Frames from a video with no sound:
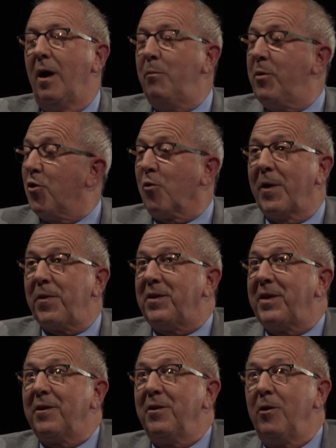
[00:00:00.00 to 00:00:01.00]
But you're right, the
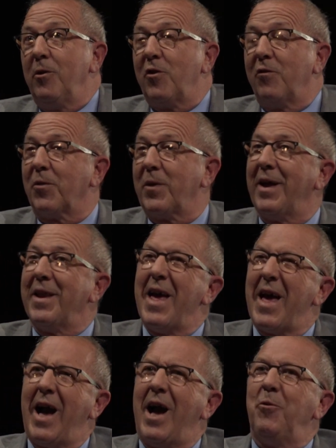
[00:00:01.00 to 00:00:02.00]
technology for that.
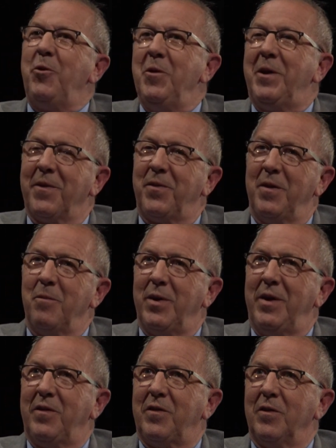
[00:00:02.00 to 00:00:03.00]
How do you get the
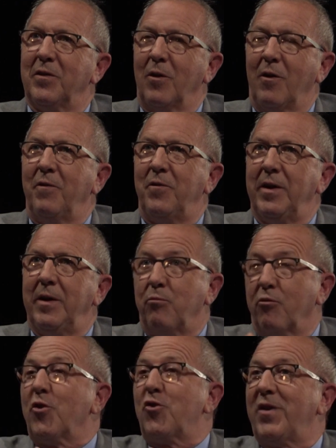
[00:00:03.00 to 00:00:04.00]
pieces of the
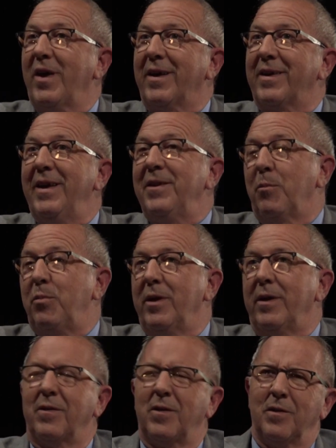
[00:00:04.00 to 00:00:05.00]
bridge deck into
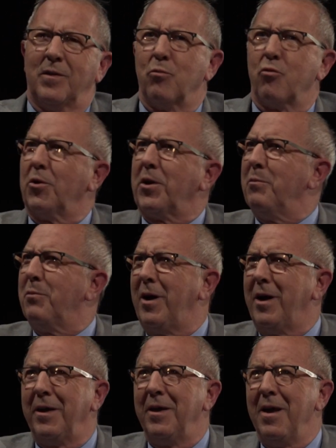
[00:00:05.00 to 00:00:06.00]
place? Is it brought in
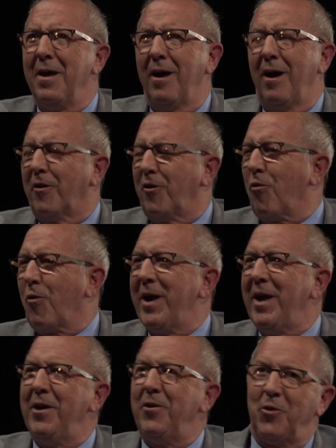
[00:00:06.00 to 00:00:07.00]
by a
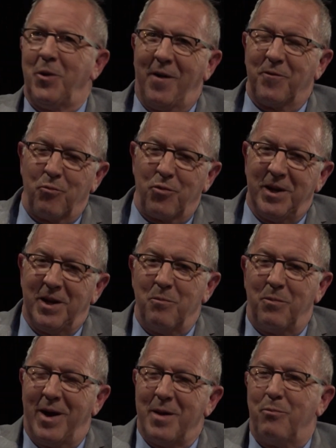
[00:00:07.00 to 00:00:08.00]
crane? Do you have to bring it in
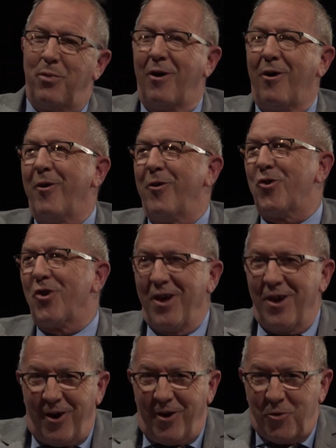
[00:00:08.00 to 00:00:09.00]
by barge?
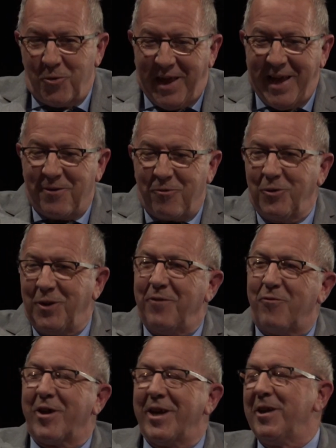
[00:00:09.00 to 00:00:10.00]
Are you
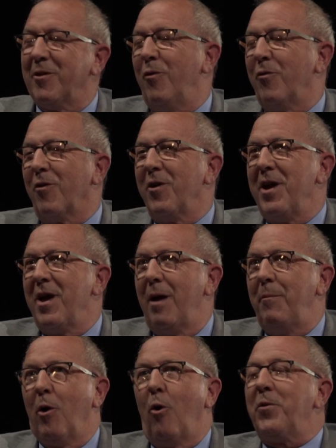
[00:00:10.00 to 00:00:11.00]
cantilevering it over? I
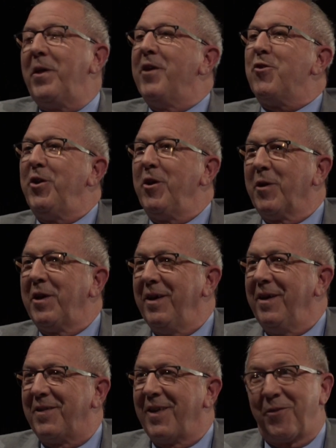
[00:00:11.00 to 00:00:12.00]
mean, all the engineering
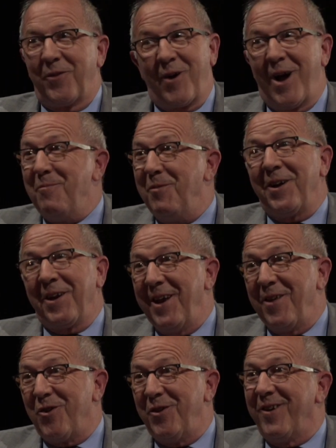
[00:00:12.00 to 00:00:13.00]
geeks out there, I'm not an
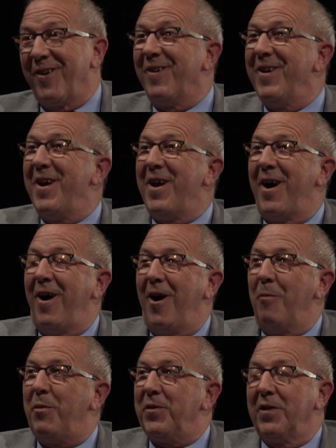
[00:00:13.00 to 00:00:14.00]
engineer,
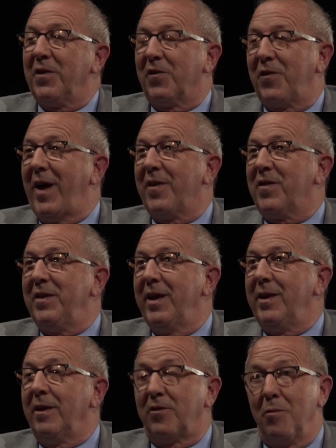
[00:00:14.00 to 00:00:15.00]
but this is
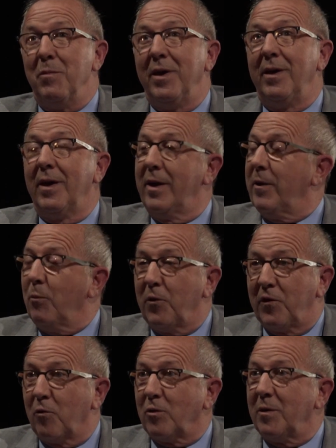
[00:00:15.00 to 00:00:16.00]
fascinating to me. It would
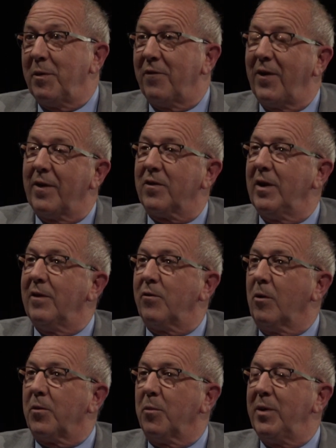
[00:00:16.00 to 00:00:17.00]
certainly be fascinating for
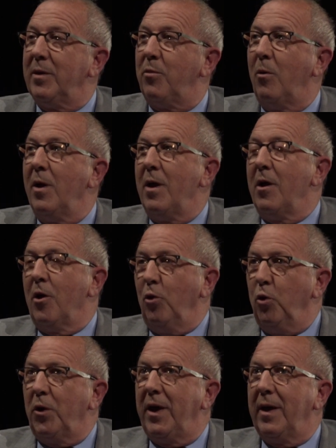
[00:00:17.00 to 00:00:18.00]
other people.
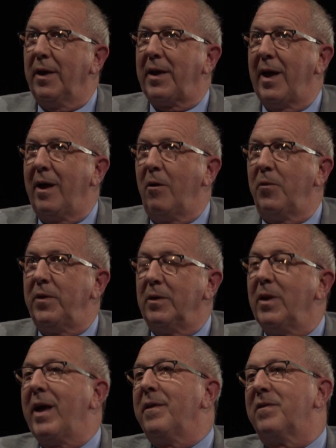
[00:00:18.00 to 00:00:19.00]
Looking at how the
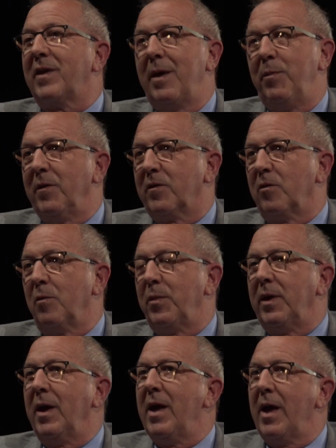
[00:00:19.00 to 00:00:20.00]
landscaping is going to
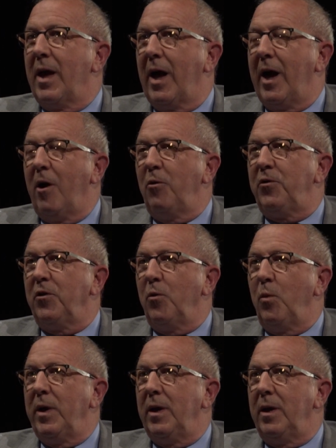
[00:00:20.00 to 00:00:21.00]
be, how do
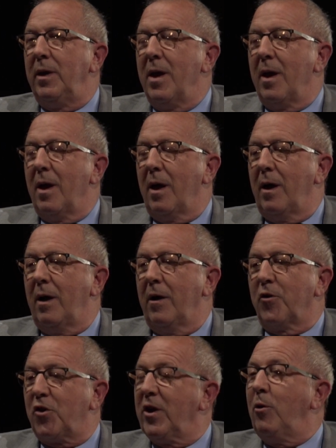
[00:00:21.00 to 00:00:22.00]
we
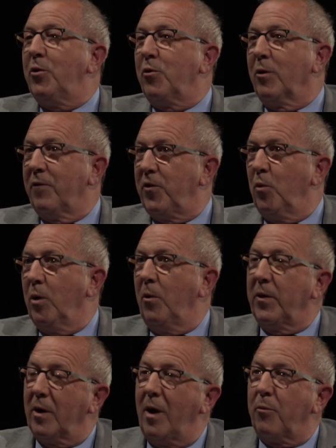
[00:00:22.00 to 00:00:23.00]
shelter, if you will,
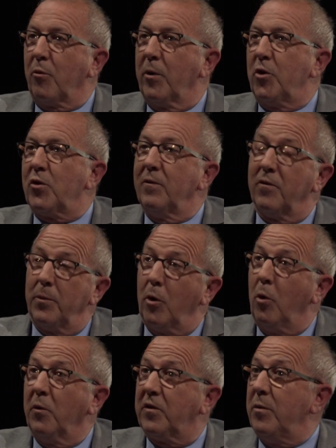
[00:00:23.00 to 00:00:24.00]
the operation from the
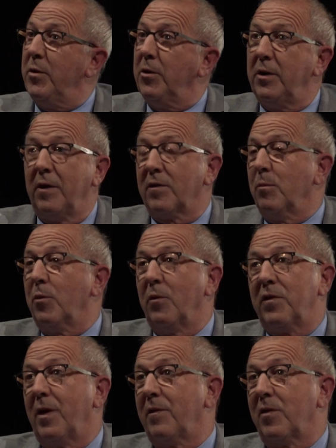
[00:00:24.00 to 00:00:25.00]
host communities on both
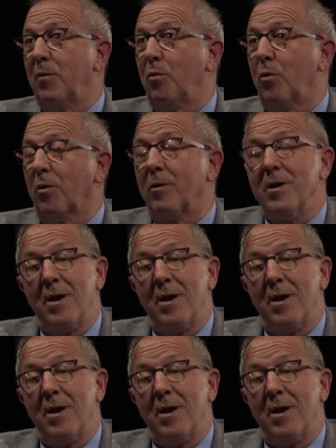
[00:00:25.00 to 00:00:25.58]
sides of the border.